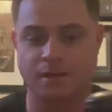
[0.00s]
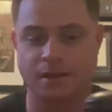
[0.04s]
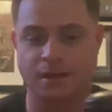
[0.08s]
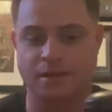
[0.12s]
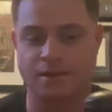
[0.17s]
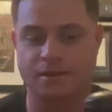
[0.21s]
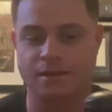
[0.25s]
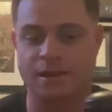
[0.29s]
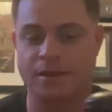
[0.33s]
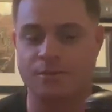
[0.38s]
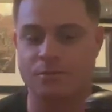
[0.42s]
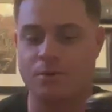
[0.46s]
And I
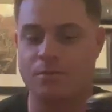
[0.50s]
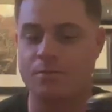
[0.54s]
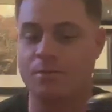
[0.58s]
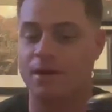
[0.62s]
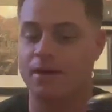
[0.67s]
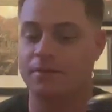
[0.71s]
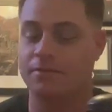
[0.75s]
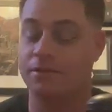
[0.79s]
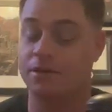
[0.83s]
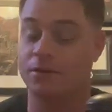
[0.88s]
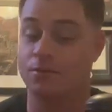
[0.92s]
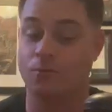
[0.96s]
think we
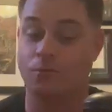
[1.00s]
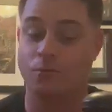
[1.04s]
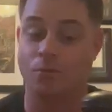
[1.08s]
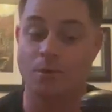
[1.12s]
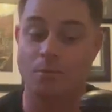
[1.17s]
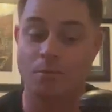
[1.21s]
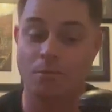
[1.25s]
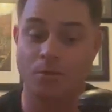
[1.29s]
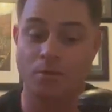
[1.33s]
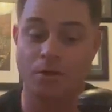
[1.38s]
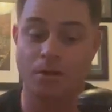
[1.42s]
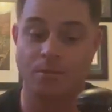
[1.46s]
might have done
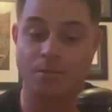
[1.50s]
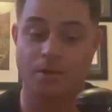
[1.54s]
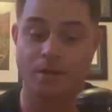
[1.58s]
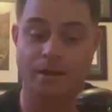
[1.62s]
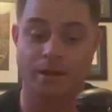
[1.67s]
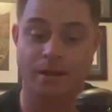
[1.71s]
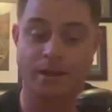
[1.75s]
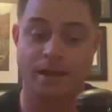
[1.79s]
one more, but I